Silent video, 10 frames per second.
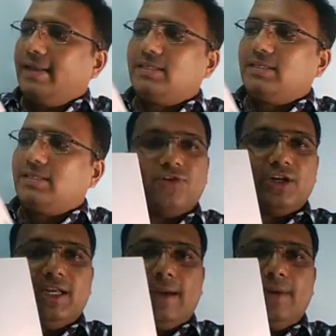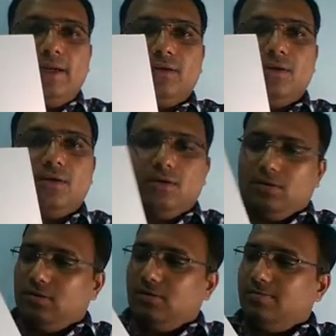H640 tablet.
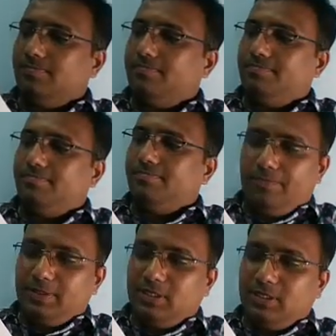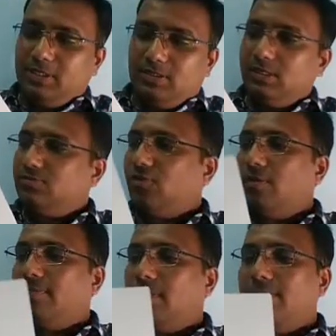I have purchased
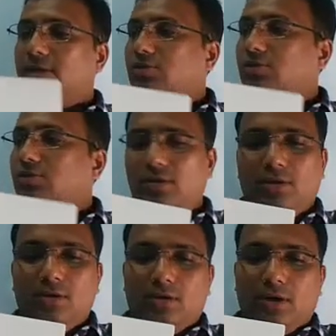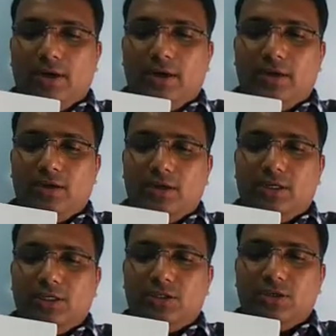it from Amazon,
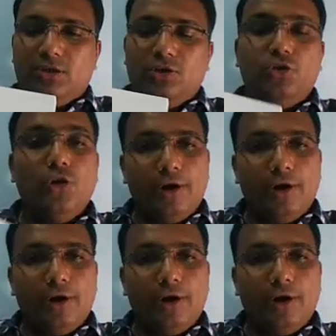and it is